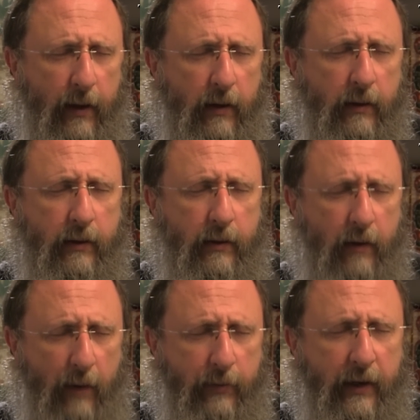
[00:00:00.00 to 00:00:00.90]

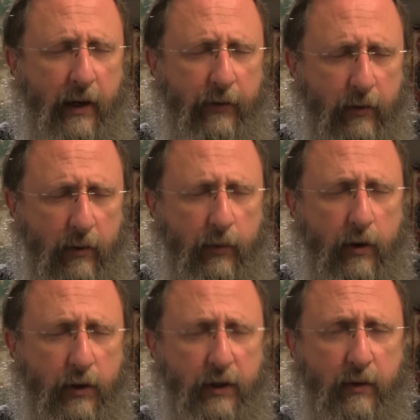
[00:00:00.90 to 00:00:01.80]

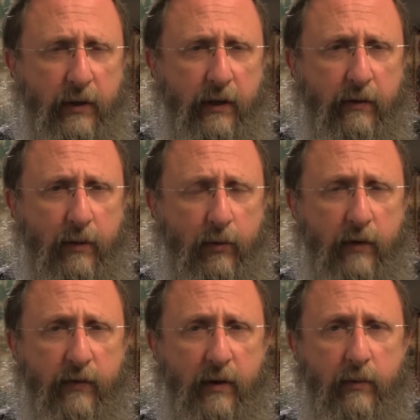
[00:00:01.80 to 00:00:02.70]
parshiot here in the
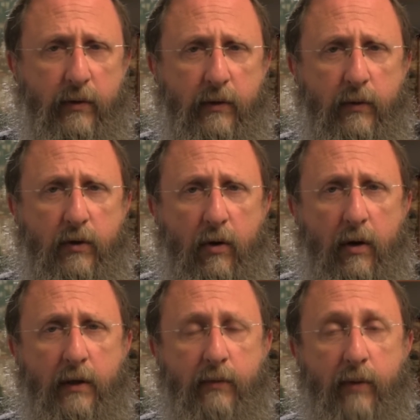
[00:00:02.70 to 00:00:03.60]
Book of Numbers, it was
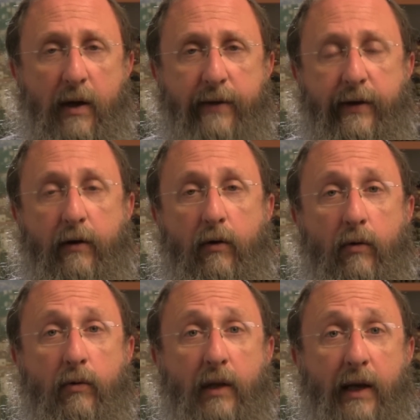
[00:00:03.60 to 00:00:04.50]
caused by their
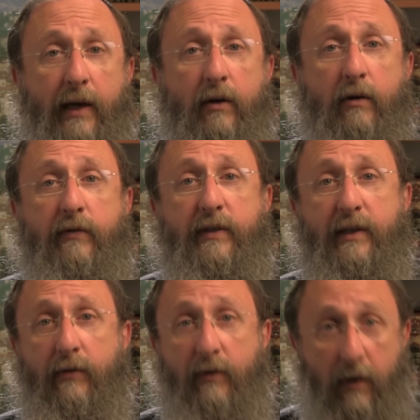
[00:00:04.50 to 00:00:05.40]
own lack of
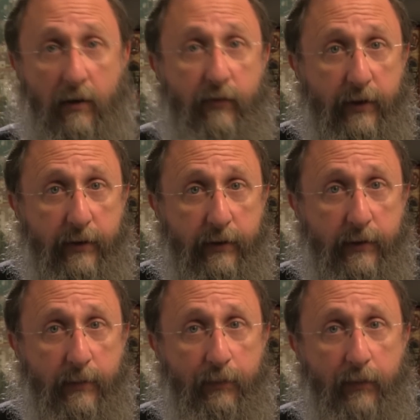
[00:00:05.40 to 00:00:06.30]

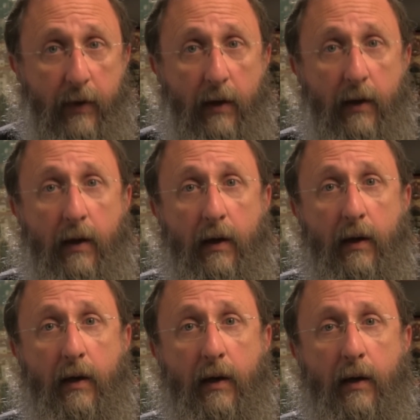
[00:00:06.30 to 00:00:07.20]
self-confidence.
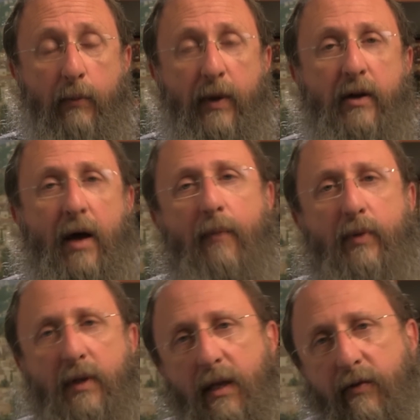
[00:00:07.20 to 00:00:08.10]
By not
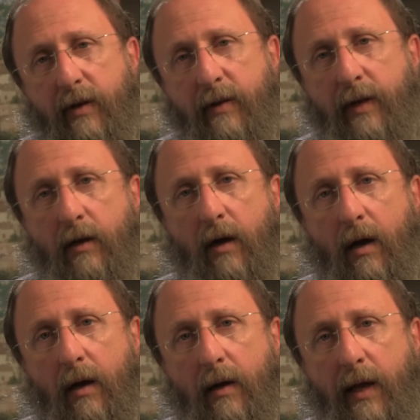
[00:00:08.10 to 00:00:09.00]
believing that
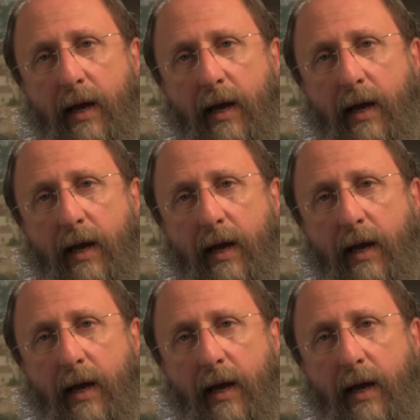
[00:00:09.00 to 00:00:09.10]
God